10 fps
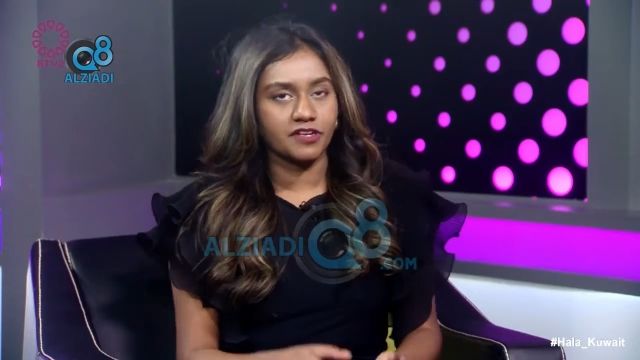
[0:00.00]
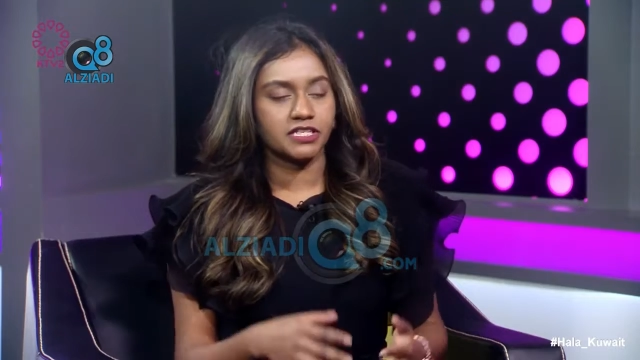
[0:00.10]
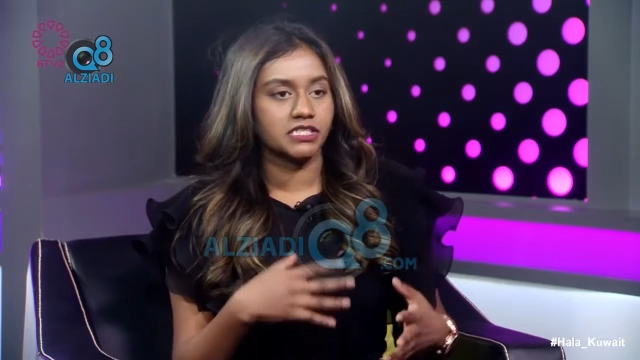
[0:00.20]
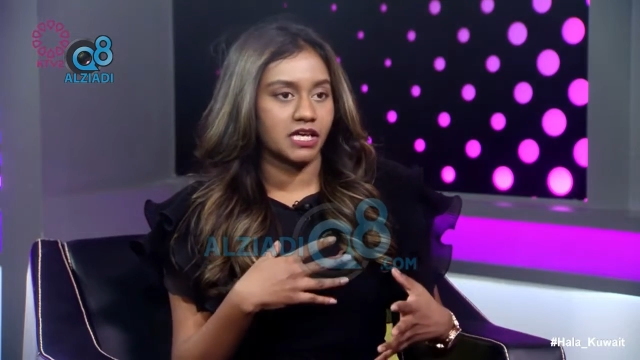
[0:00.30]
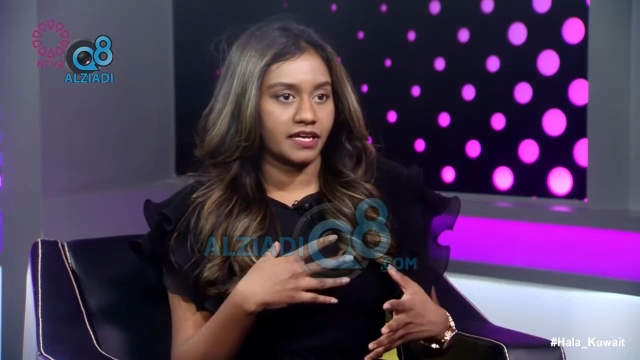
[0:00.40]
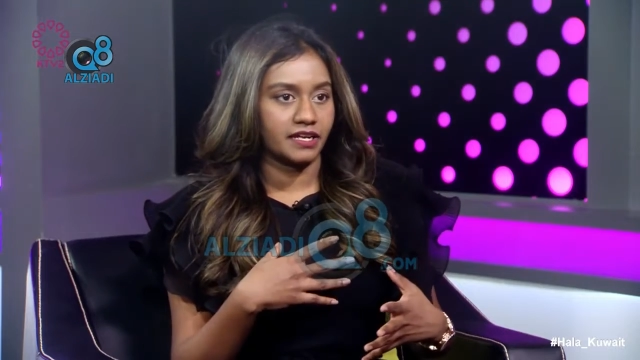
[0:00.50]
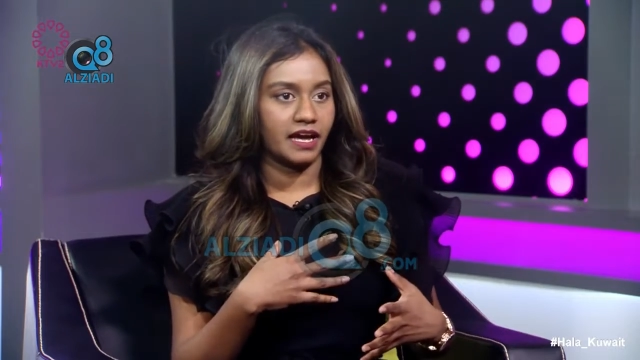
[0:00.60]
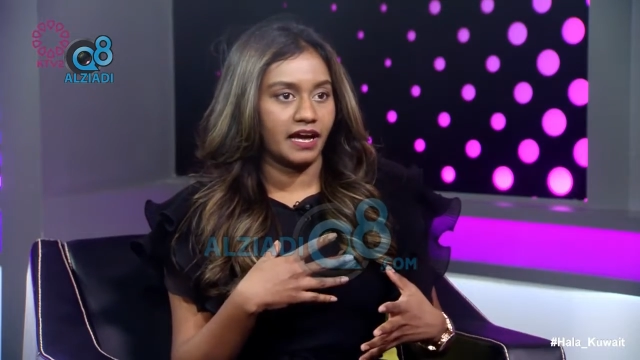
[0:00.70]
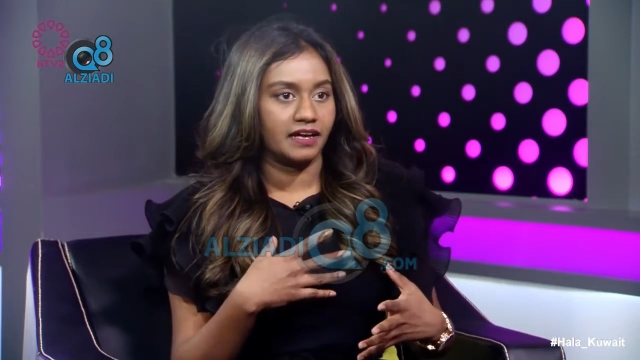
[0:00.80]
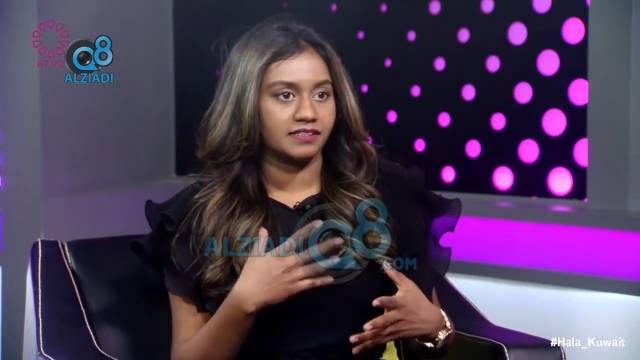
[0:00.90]
design
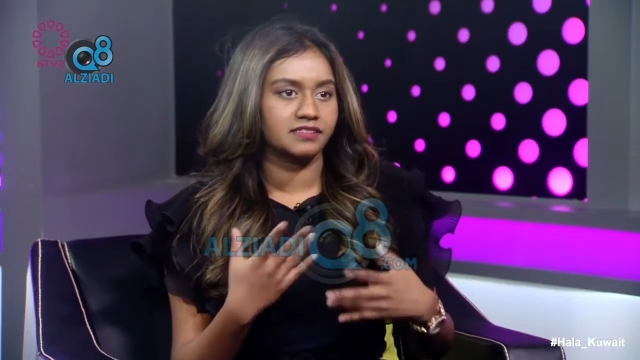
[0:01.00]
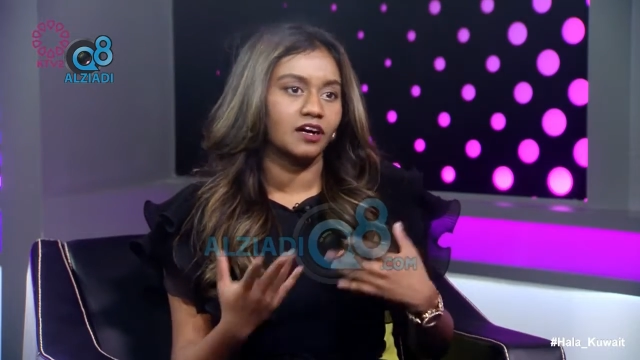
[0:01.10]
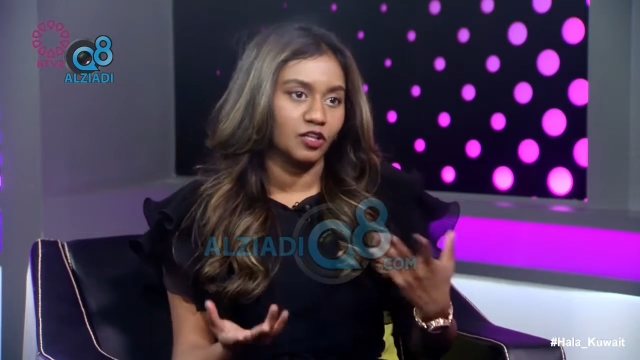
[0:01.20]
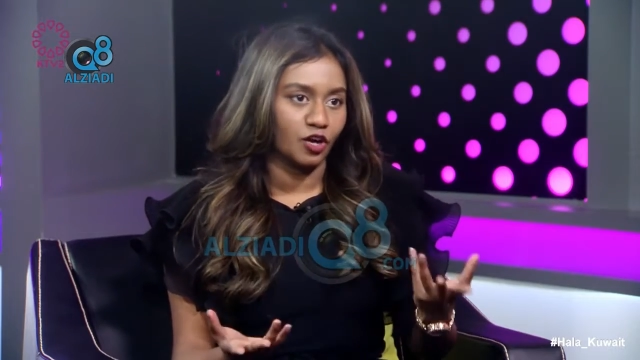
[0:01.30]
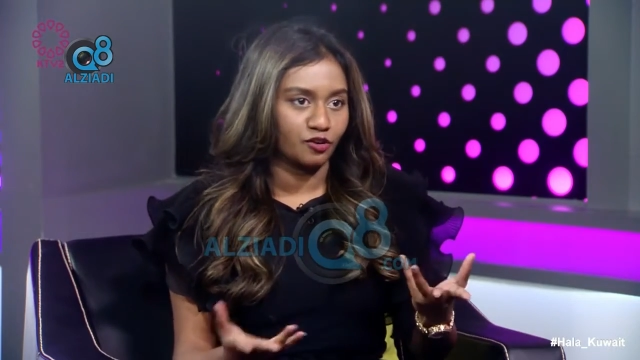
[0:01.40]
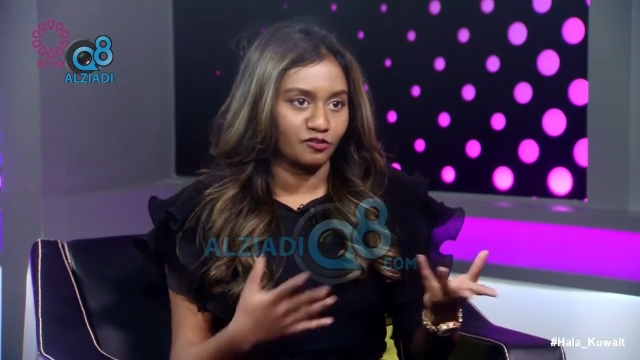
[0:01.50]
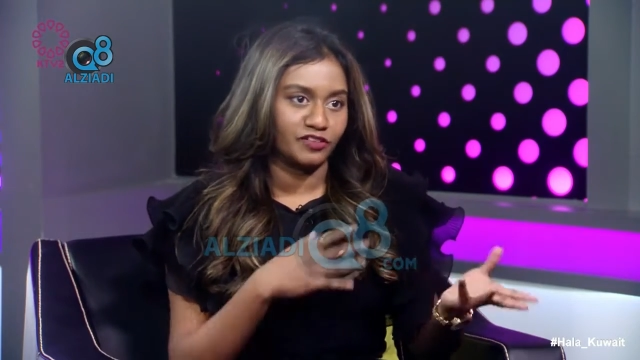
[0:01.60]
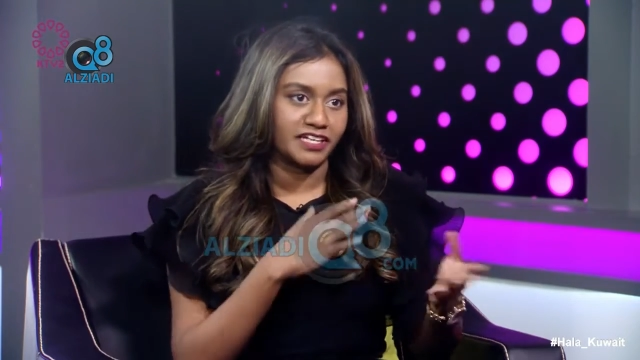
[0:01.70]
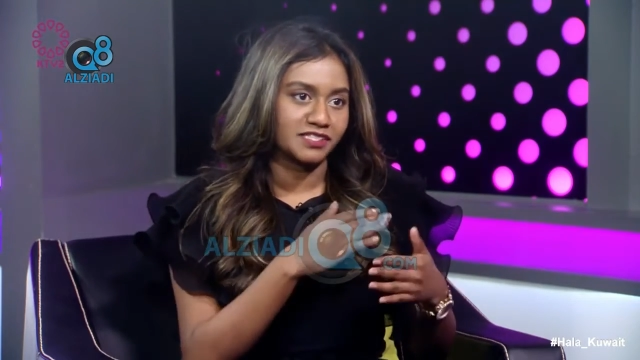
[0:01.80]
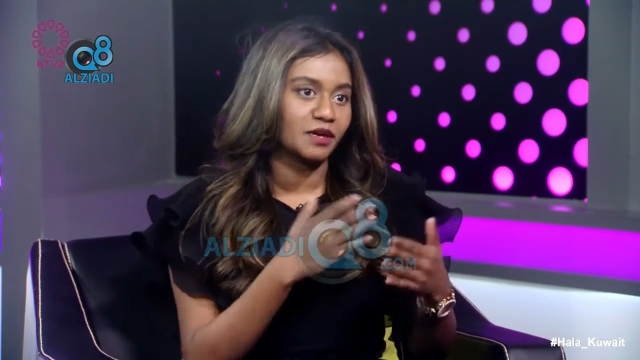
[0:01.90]
has a lot of
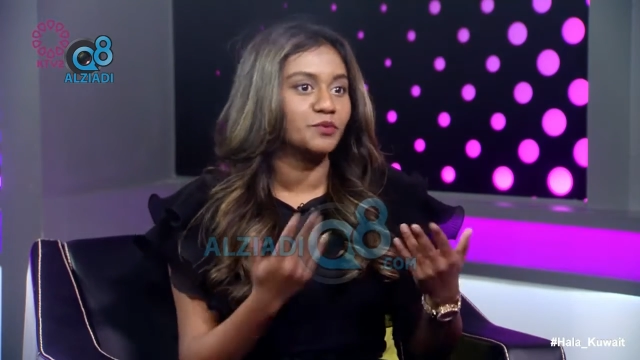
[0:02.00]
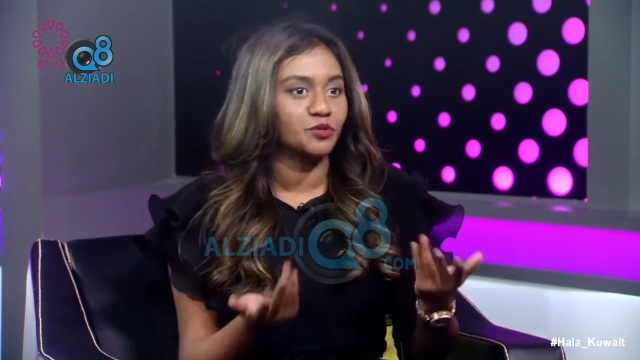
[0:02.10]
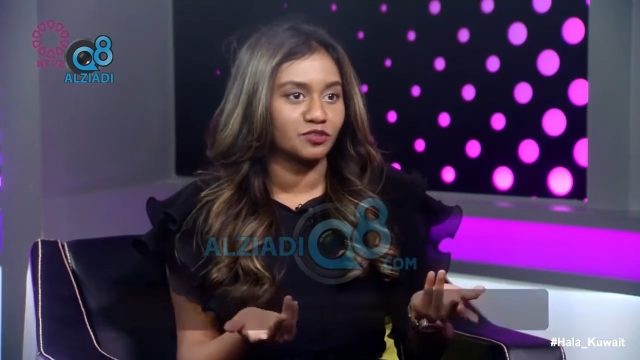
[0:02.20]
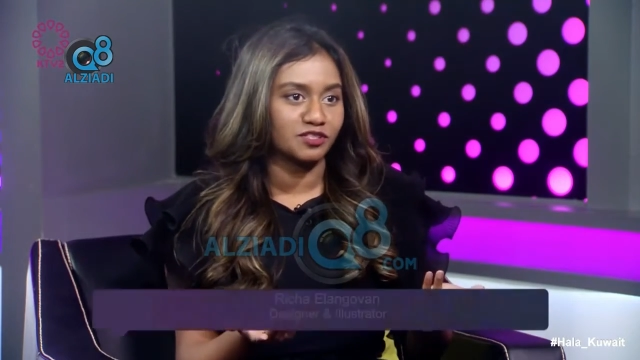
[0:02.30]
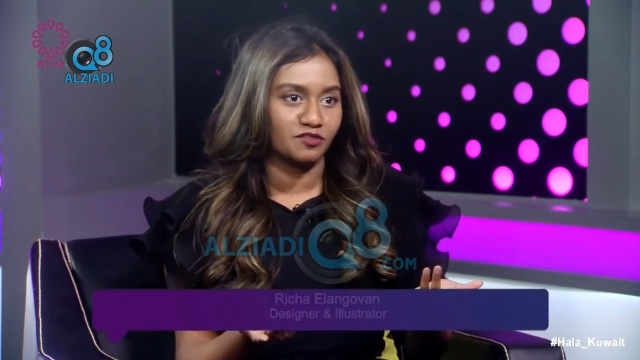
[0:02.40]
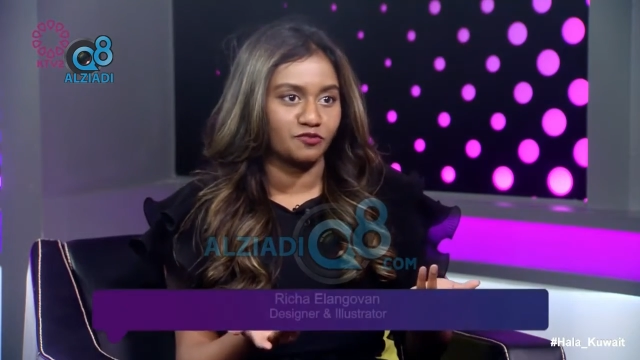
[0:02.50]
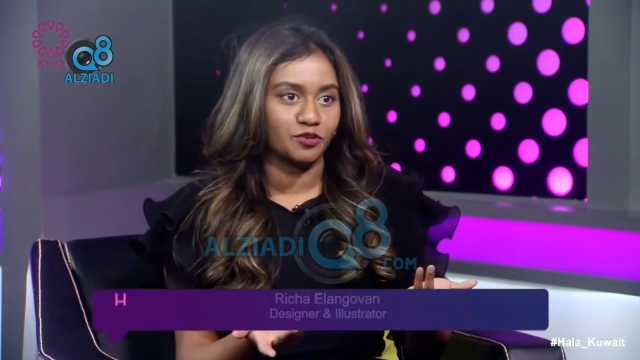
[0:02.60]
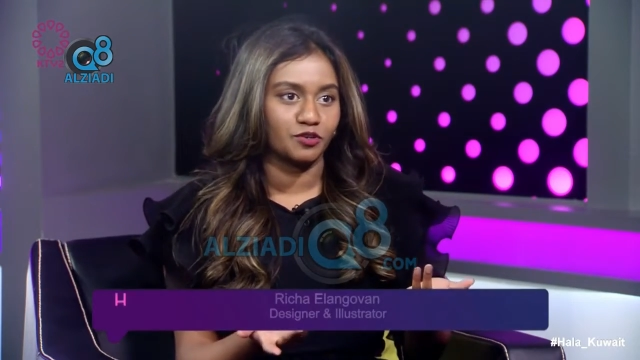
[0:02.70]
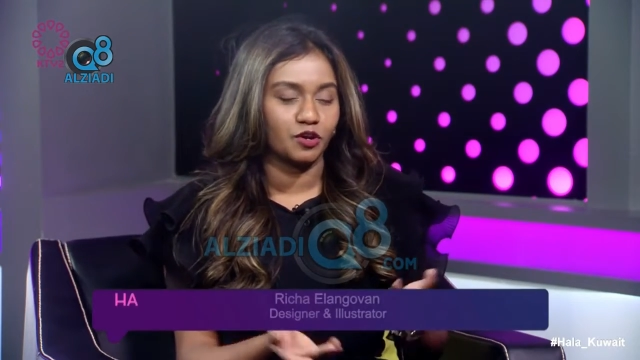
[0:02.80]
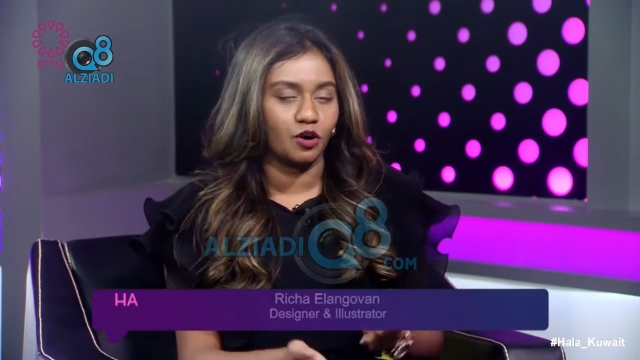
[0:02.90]
like subunits, if you
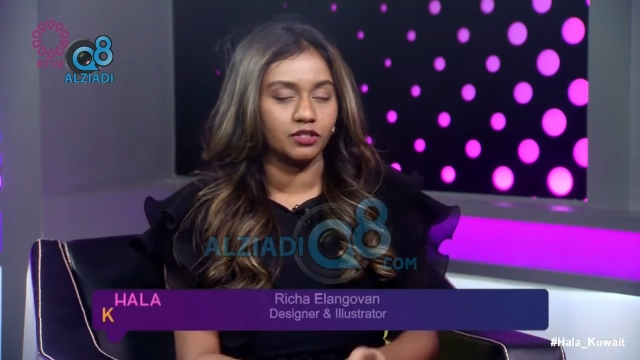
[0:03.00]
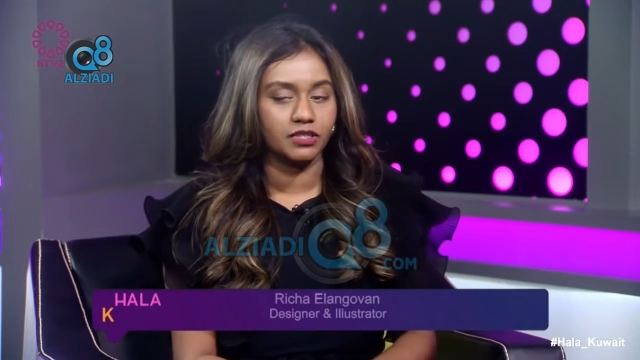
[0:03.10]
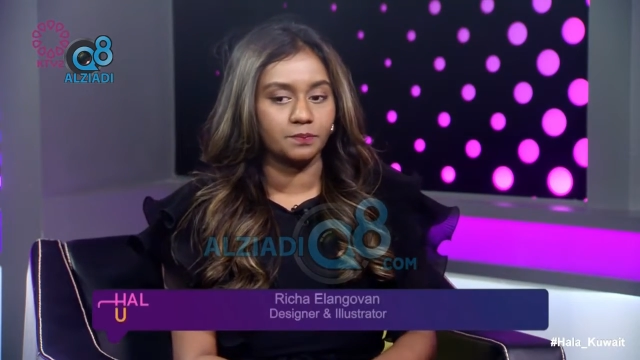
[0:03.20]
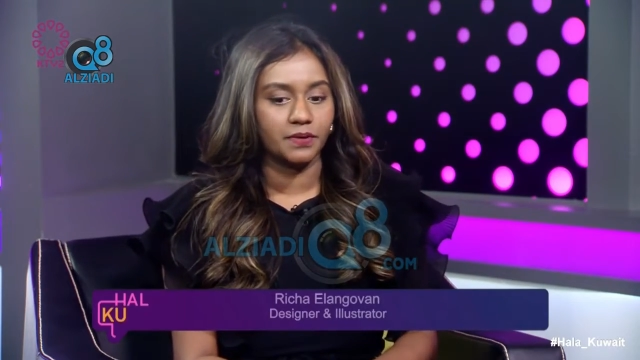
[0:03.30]
could call it,